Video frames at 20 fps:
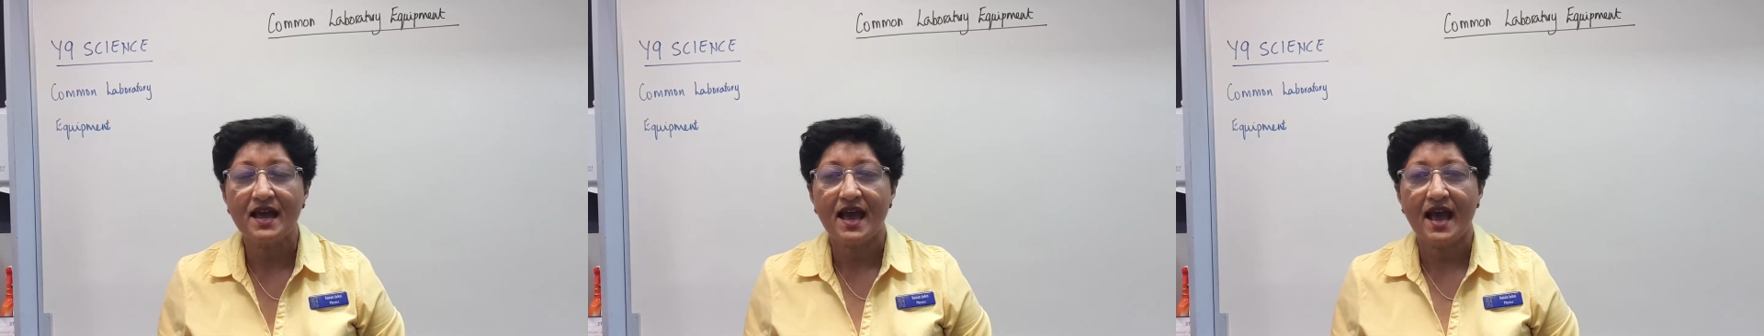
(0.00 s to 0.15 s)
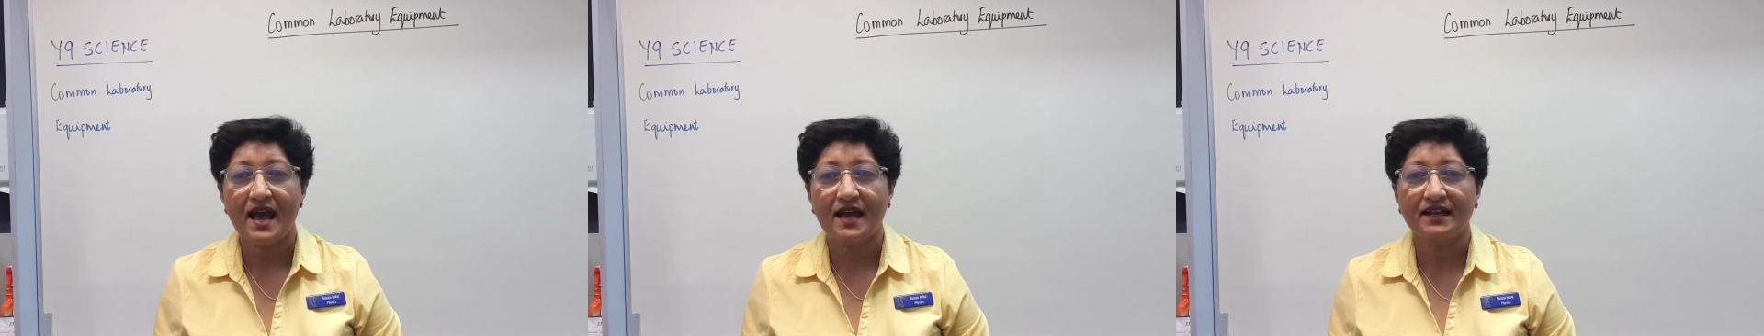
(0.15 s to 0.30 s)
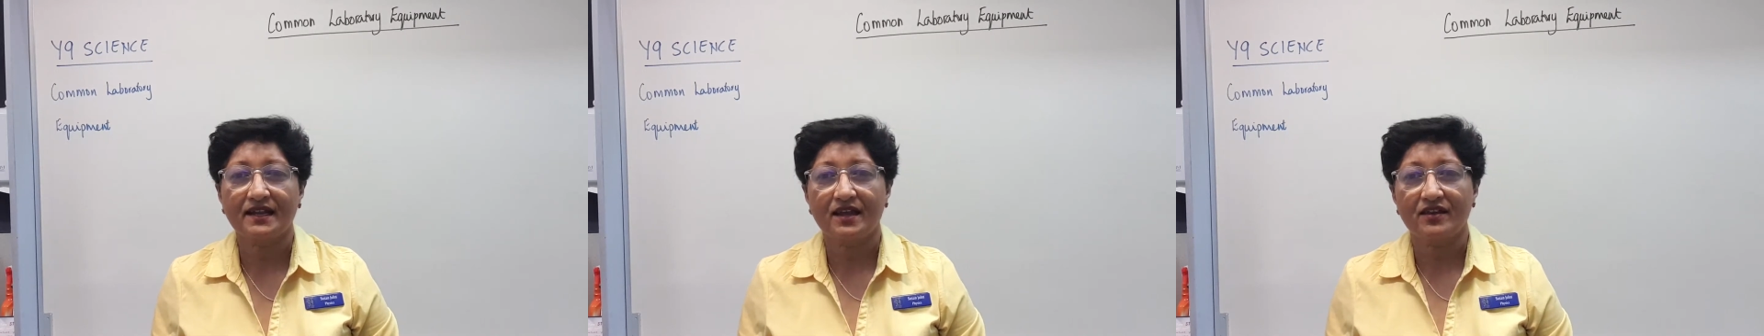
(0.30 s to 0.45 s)

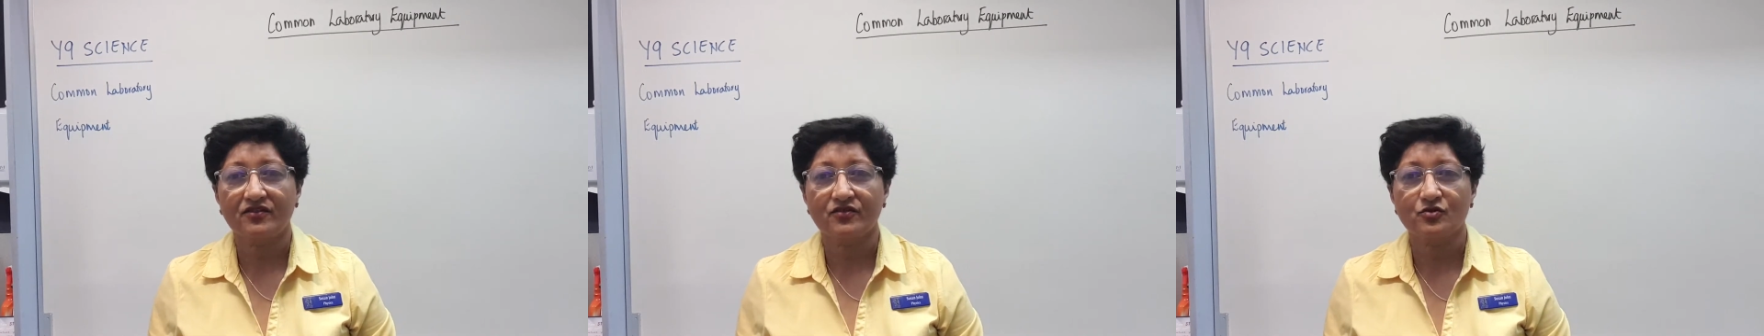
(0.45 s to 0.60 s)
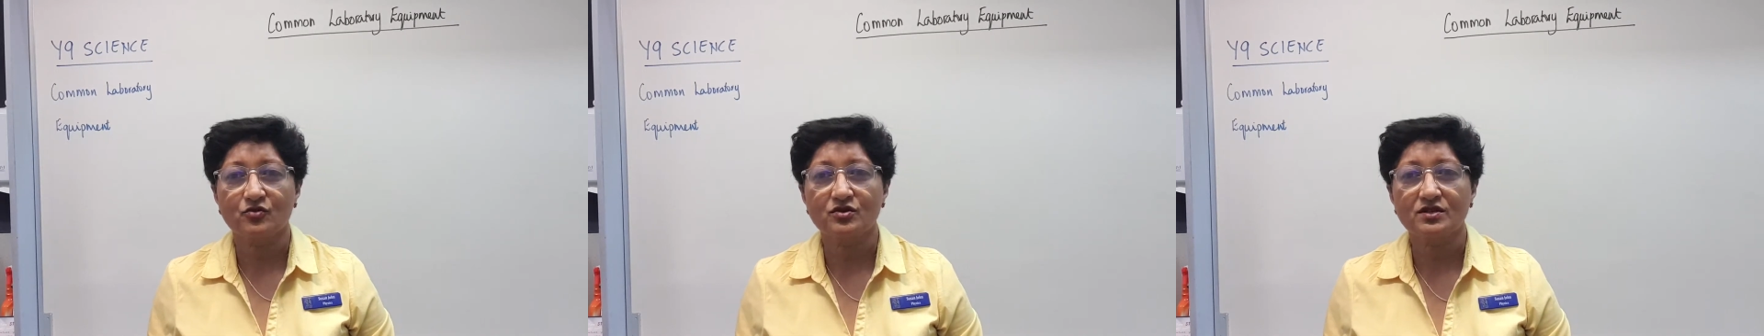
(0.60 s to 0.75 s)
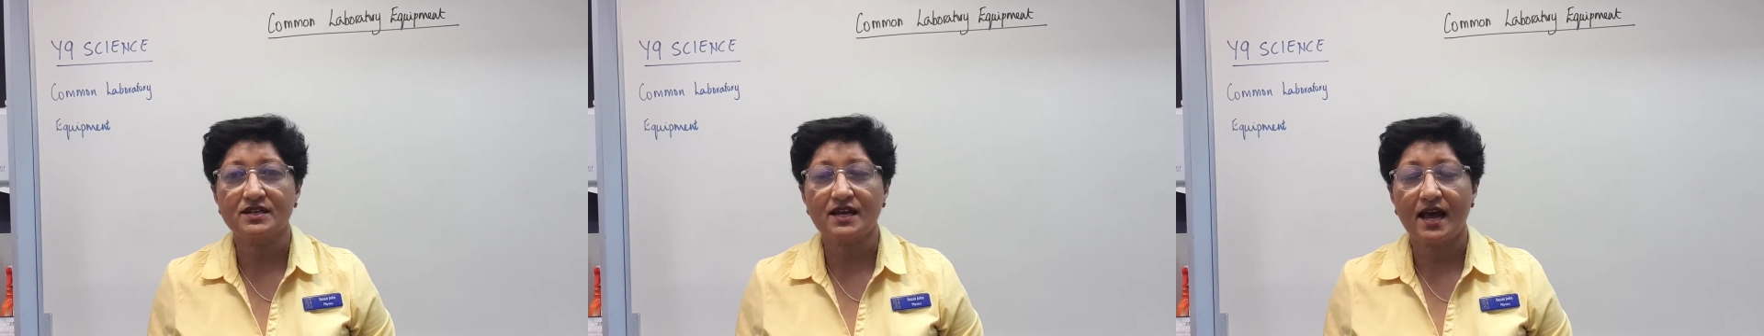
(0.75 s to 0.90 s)
and I
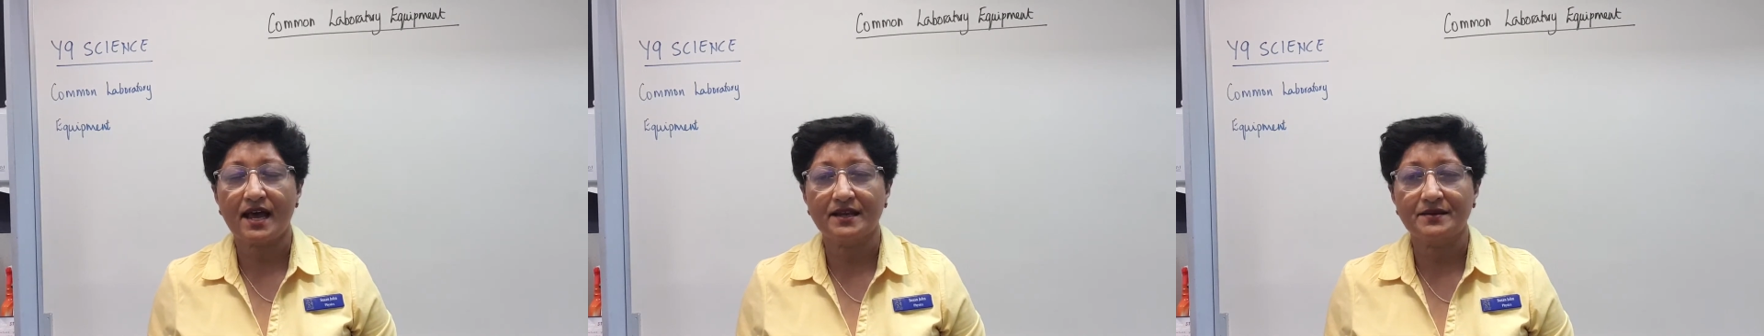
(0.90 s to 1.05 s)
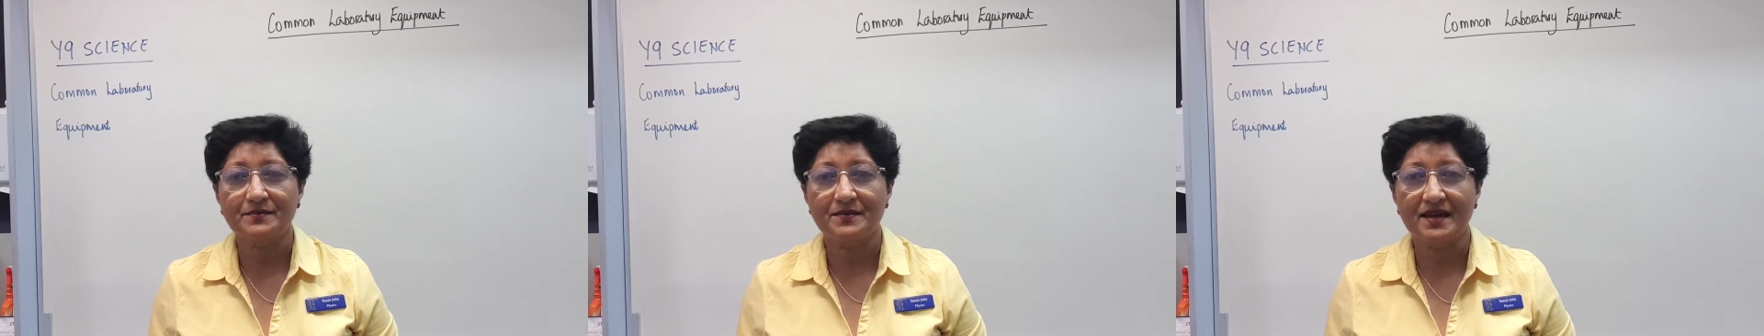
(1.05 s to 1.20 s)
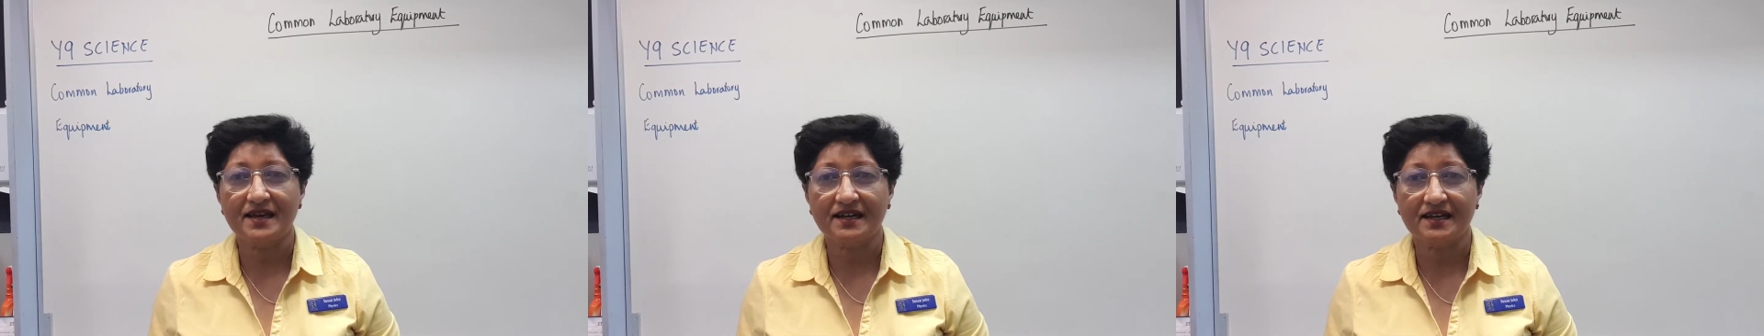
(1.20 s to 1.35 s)
thought I'd
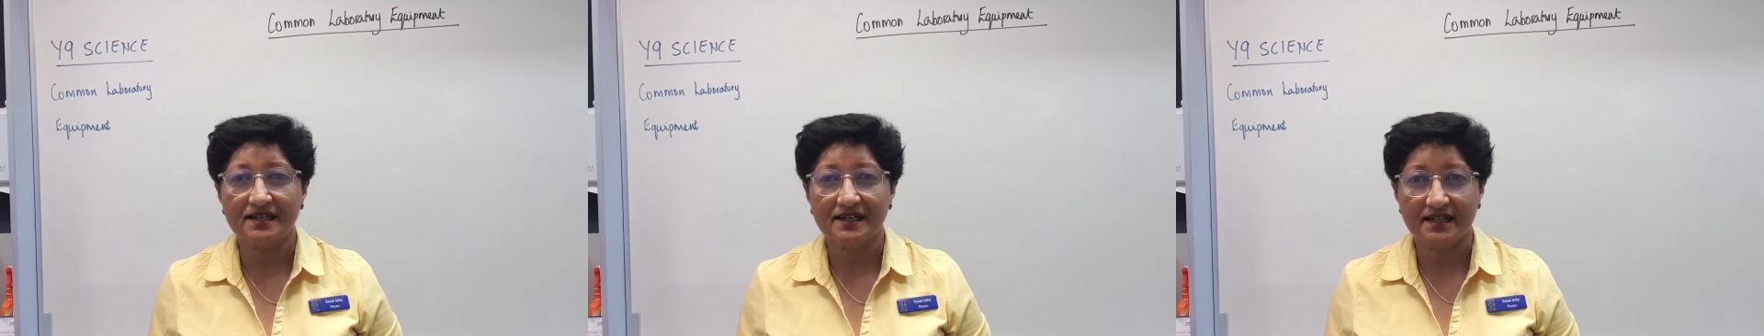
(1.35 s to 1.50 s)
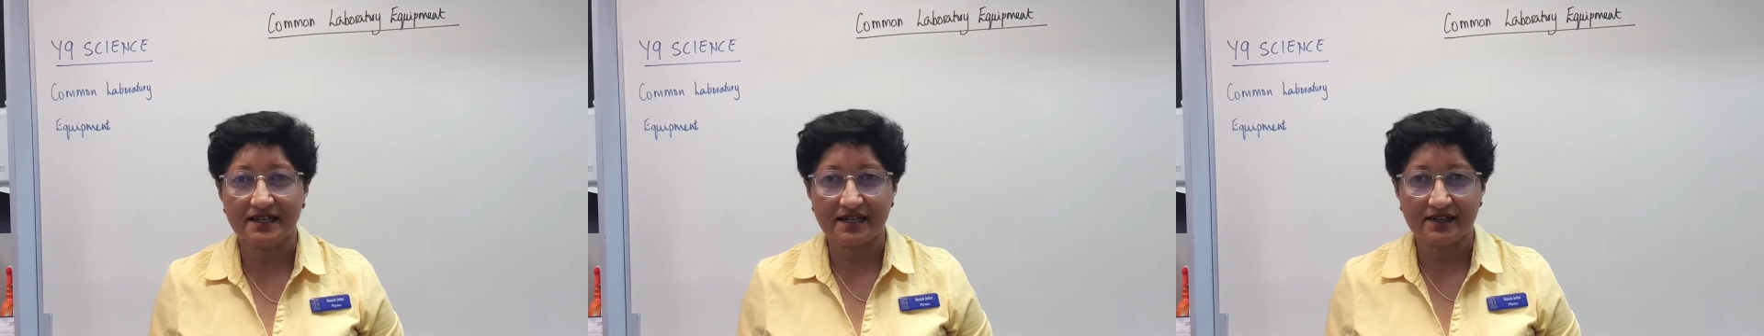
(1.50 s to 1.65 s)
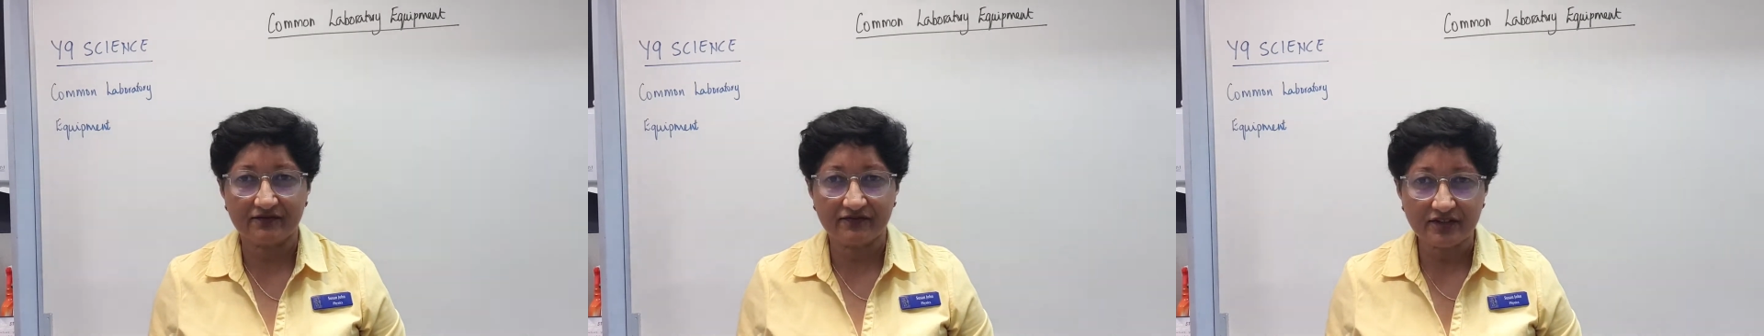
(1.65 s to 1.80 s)
make a
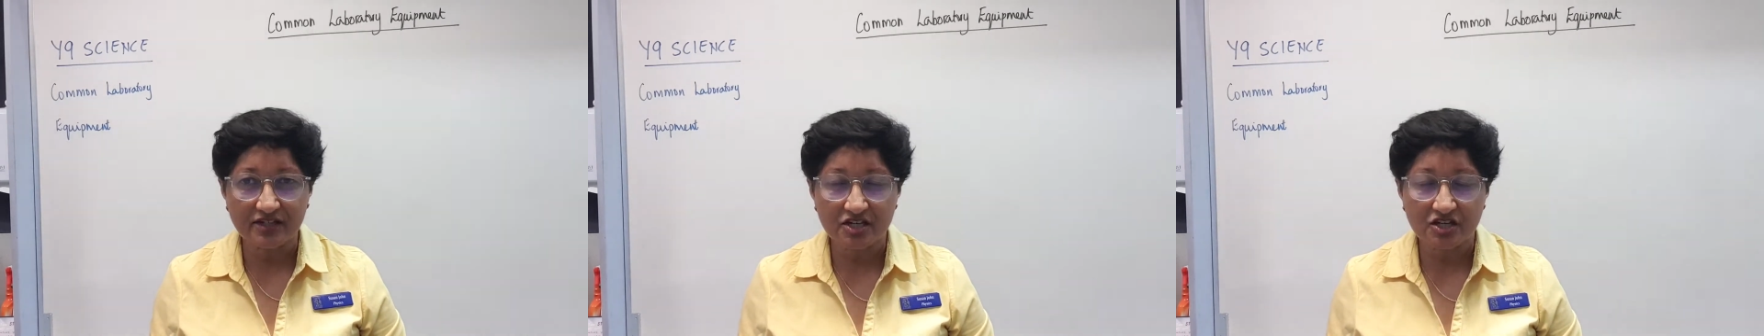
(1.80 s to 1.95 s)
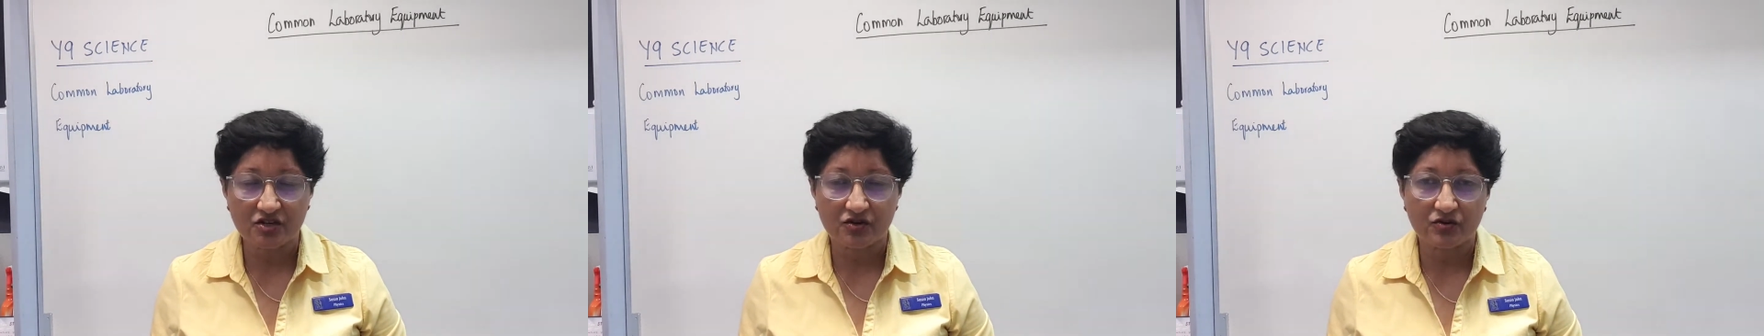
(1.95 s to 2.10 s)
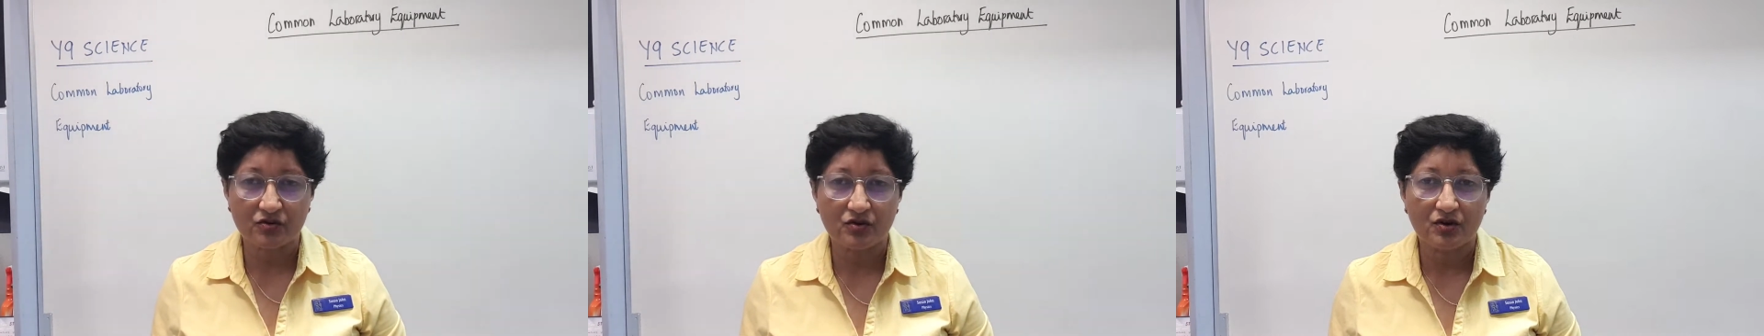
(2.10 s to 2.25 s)
little
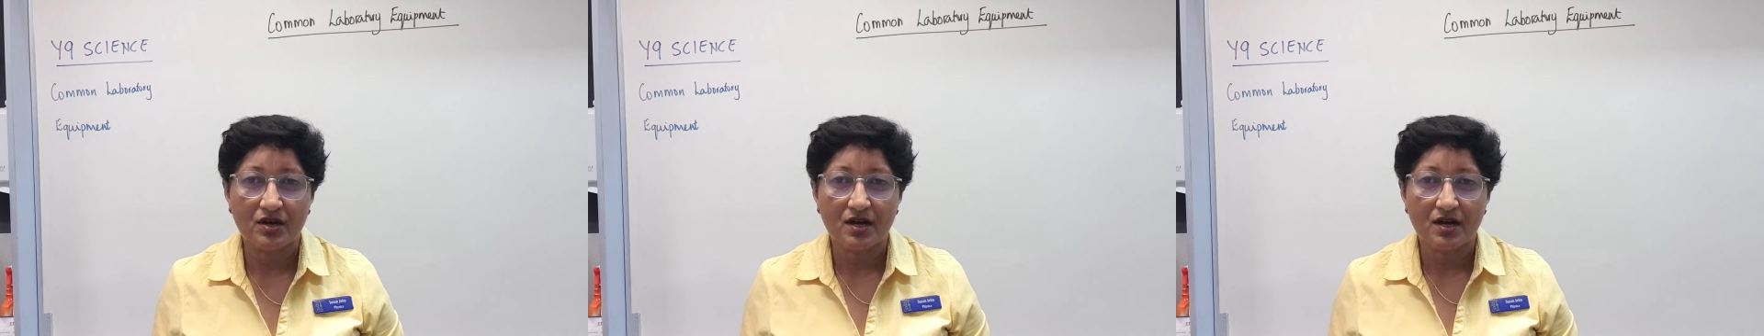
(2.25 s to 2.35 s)
video